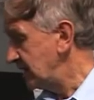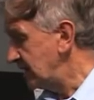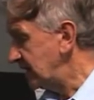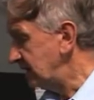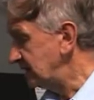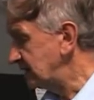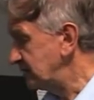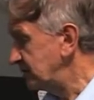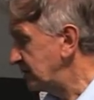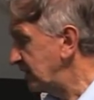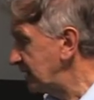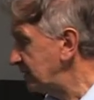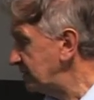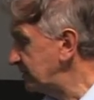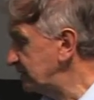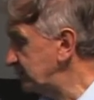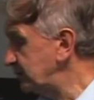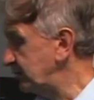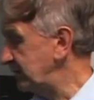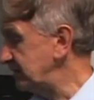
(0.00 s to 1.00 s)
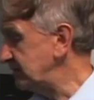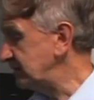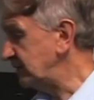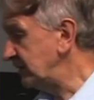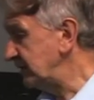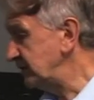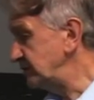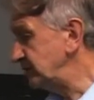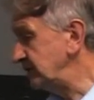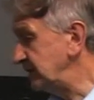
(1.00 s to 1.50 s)
It's a marvellous piece of
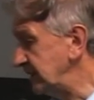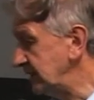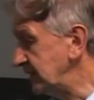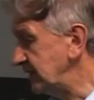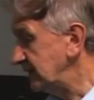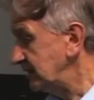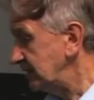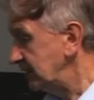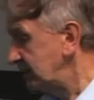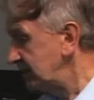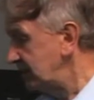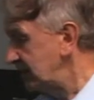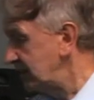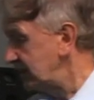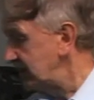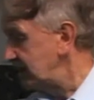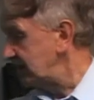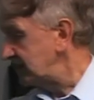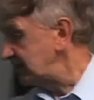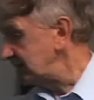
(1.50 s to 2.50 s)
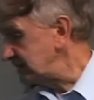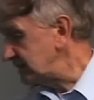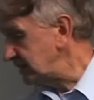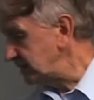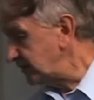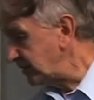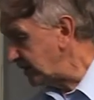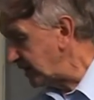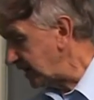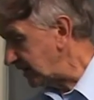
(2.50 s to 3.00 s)
engineering. It is in
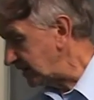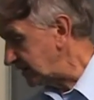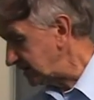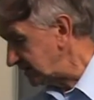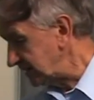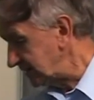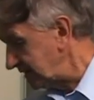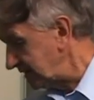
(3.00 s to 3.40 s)
fact